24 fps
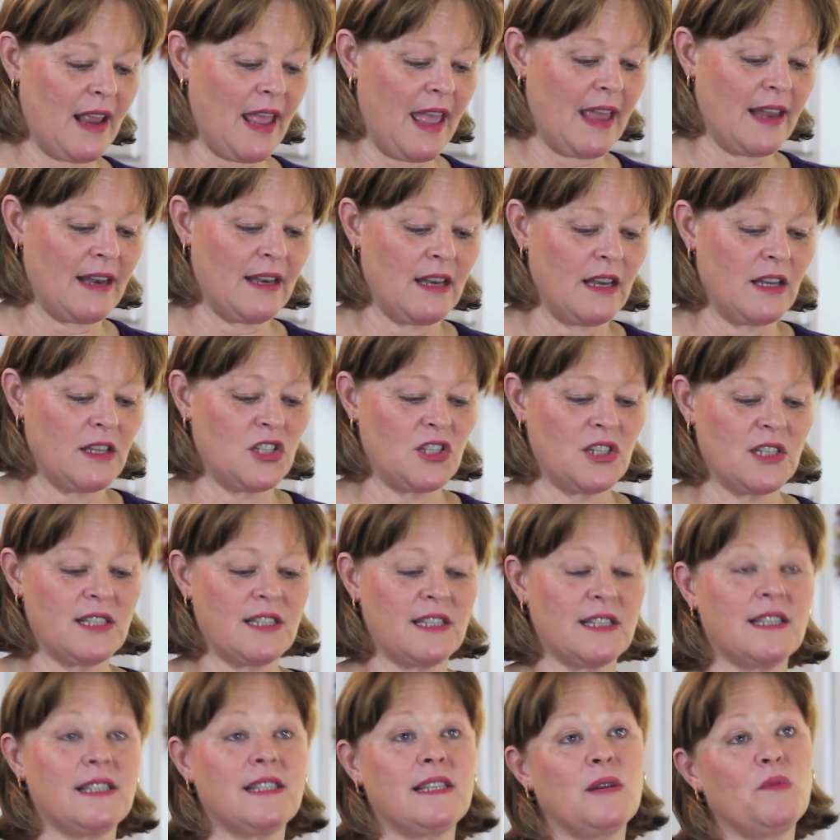And
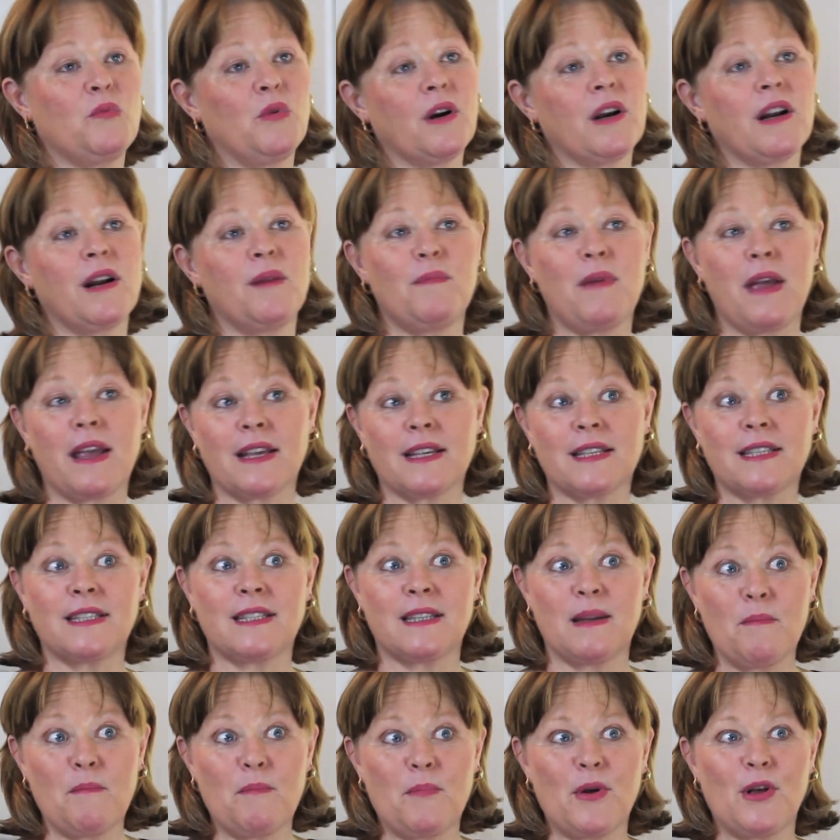we're going to make a
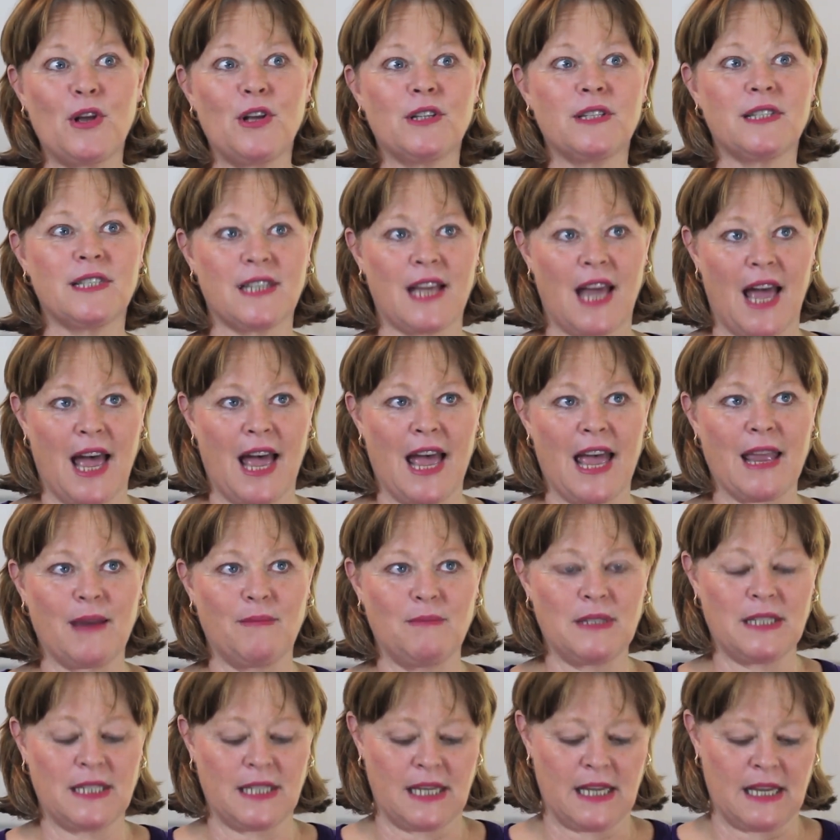simple
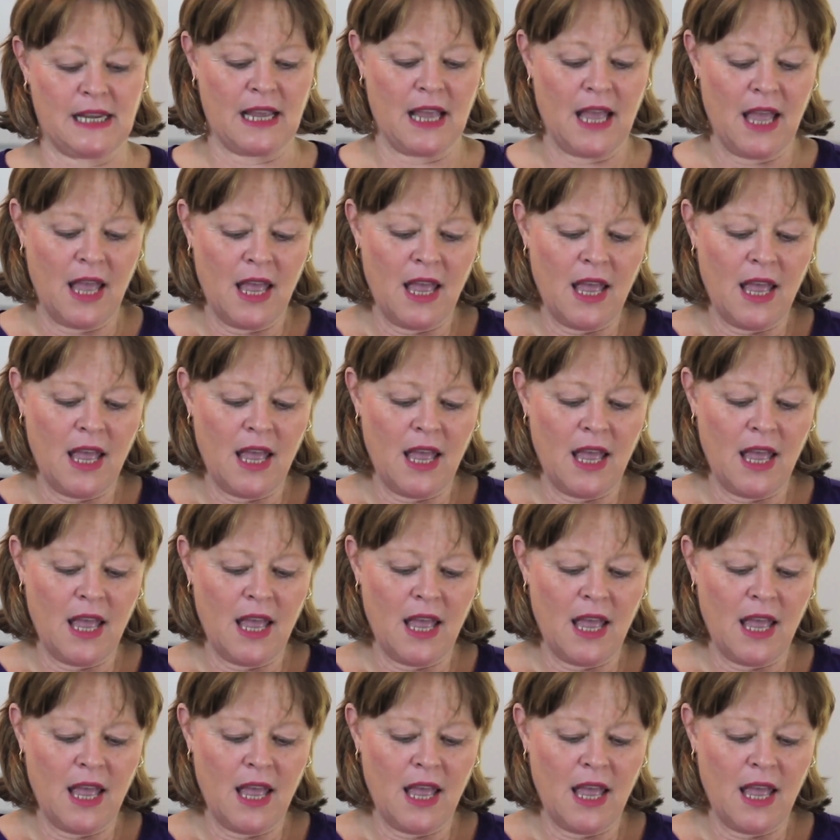thyme tea.